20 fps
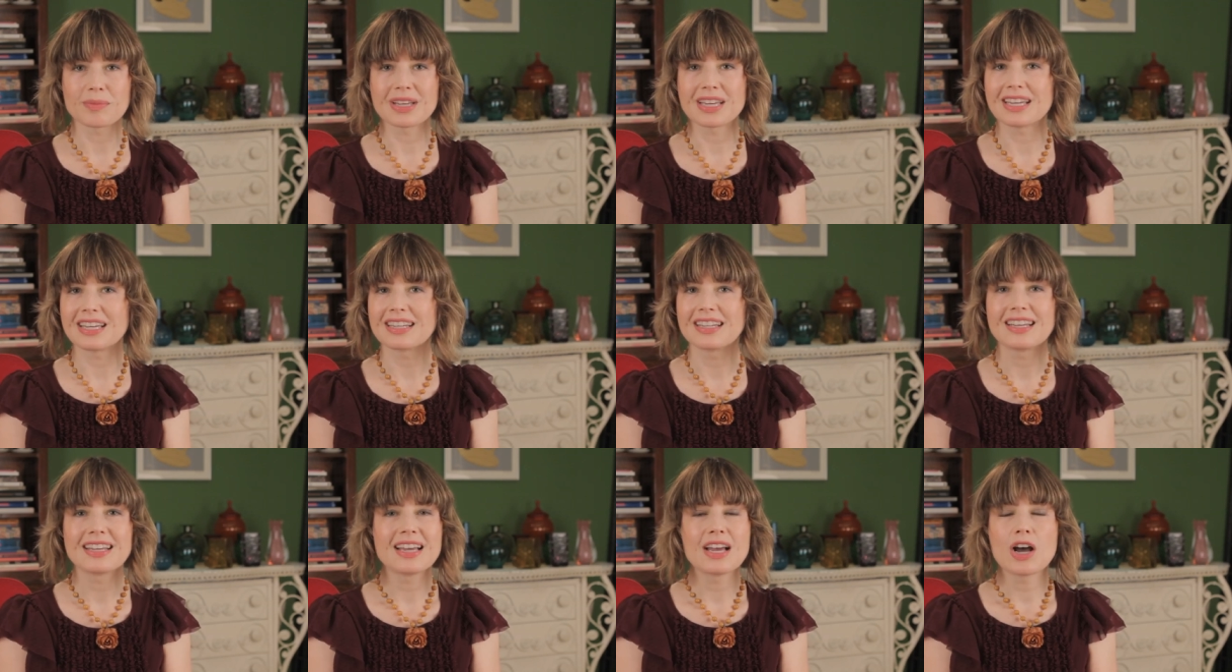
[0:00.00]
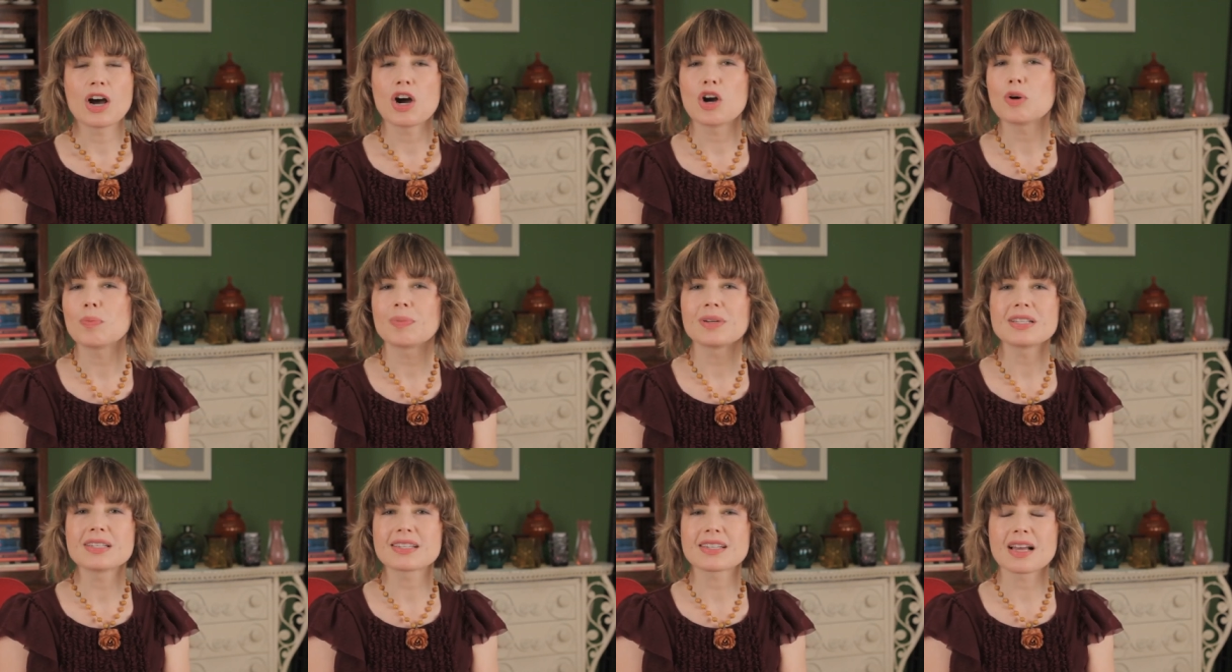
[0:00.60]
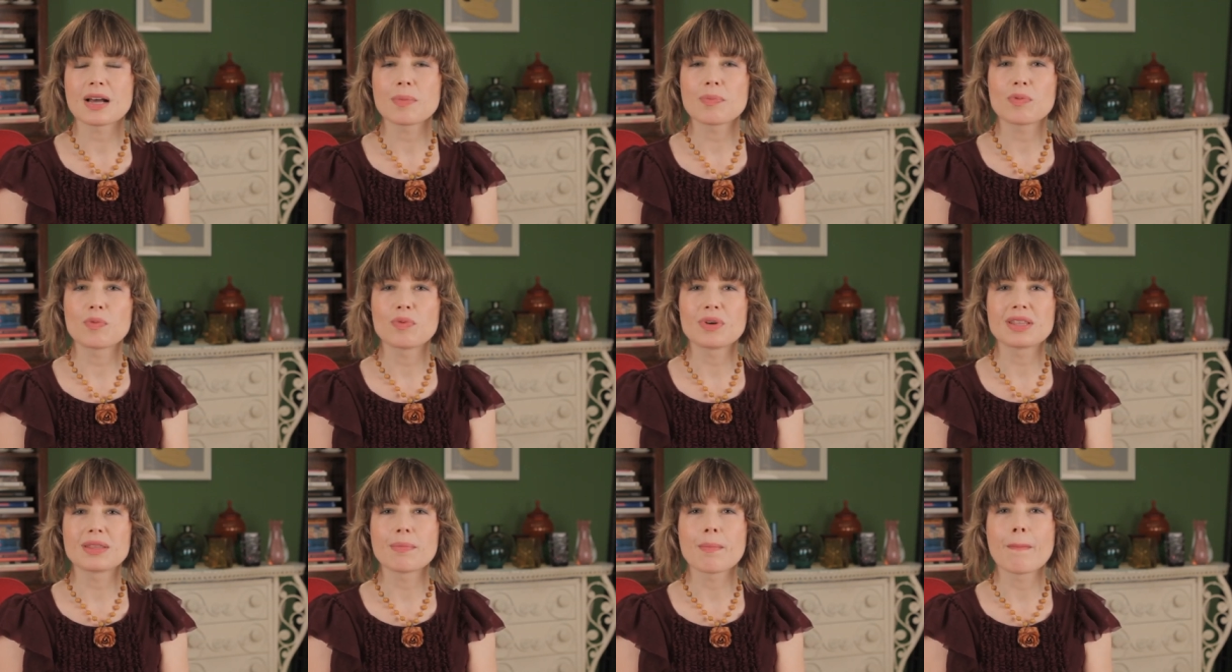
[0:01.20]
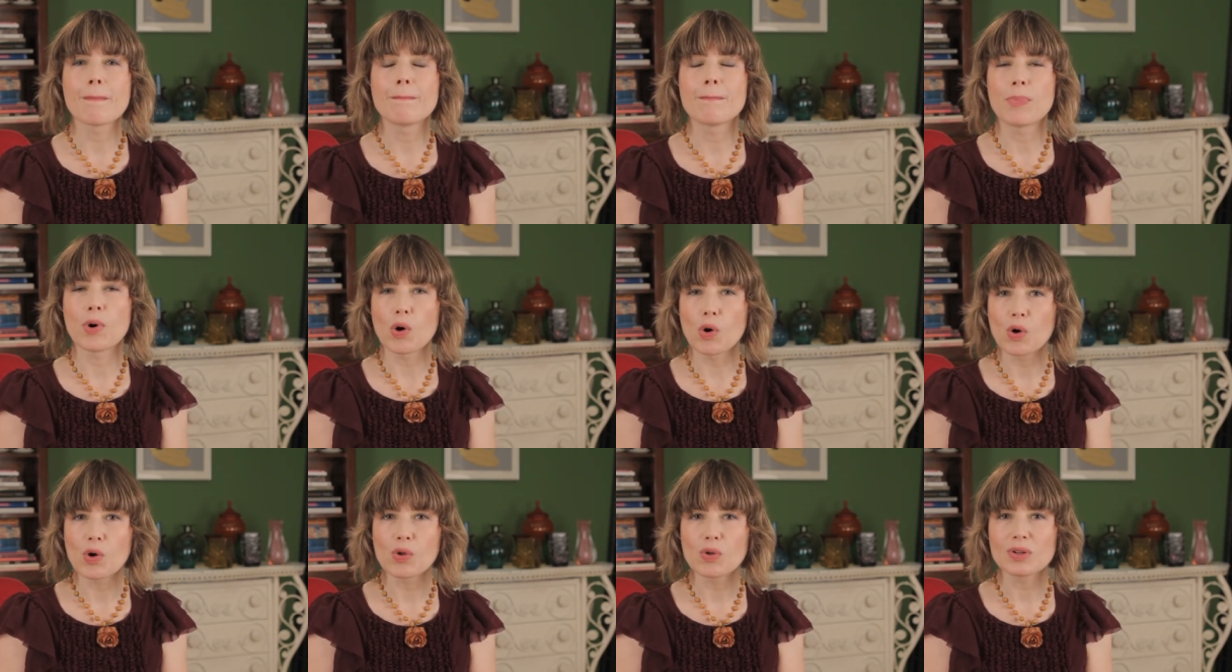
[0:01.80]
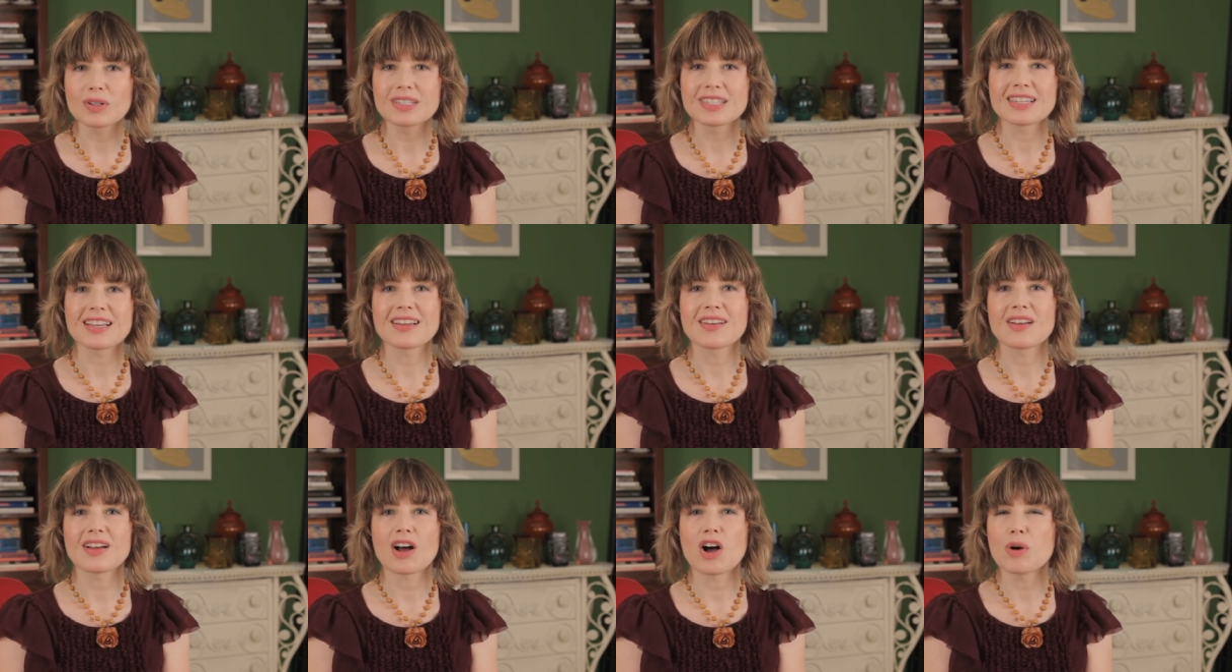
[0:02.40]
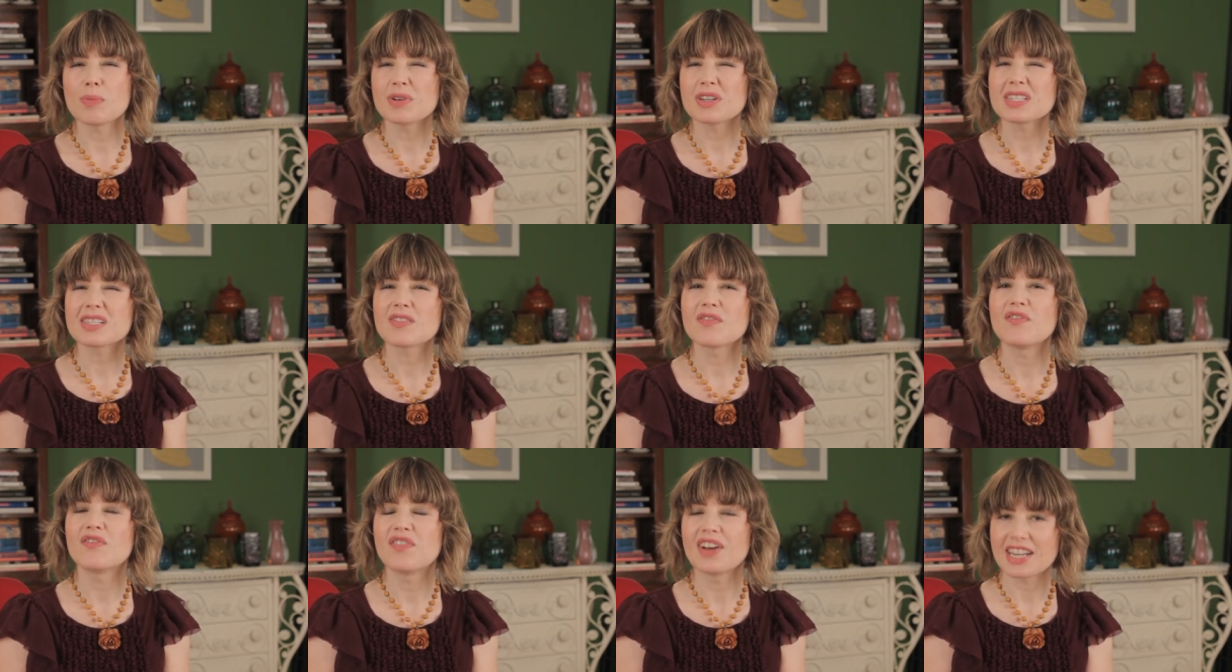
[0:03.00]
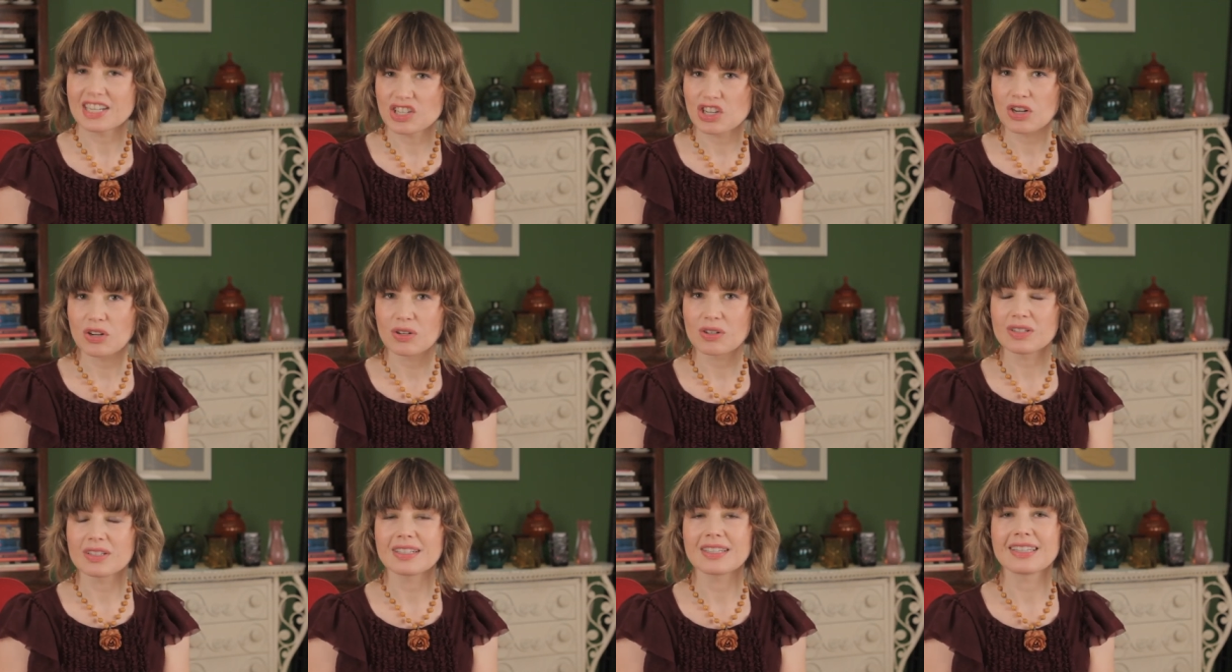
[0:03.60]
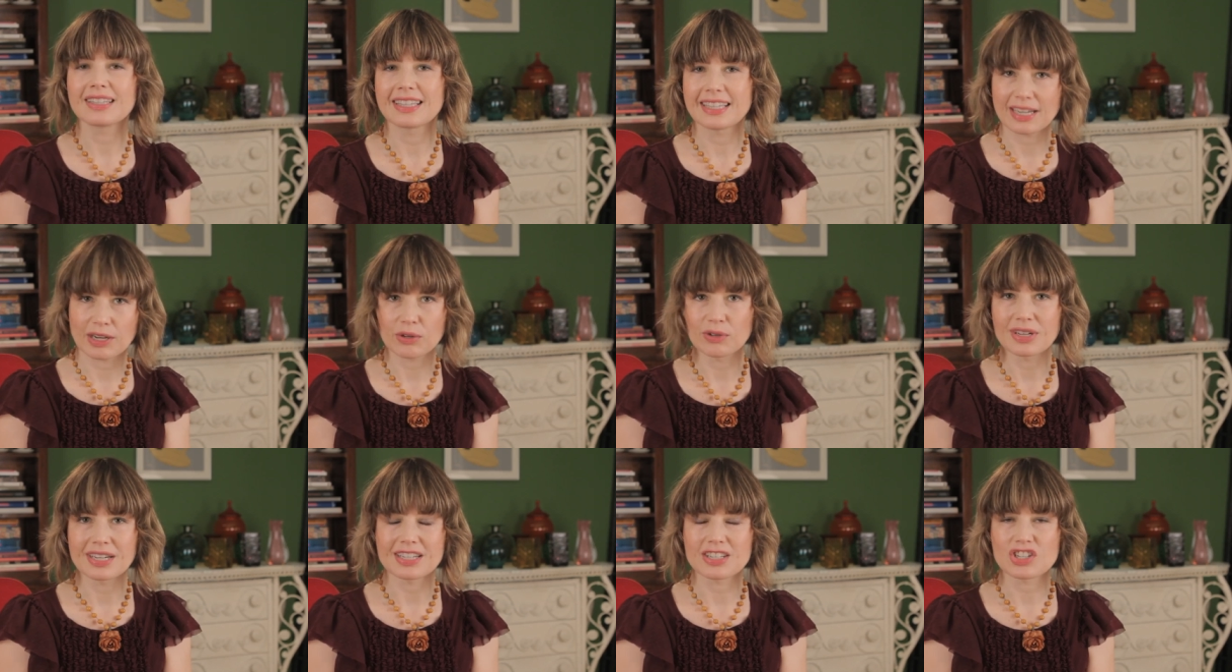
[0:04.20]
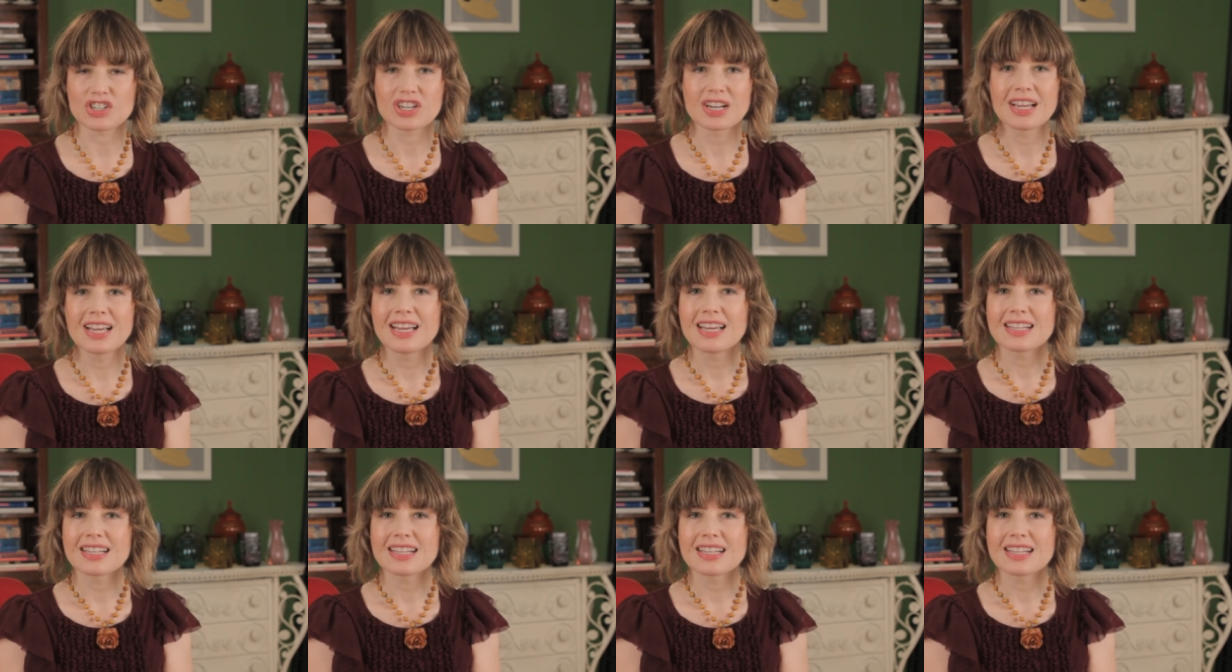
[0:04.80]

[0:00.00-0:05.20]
It opens up with bold, almost vegetal licorice.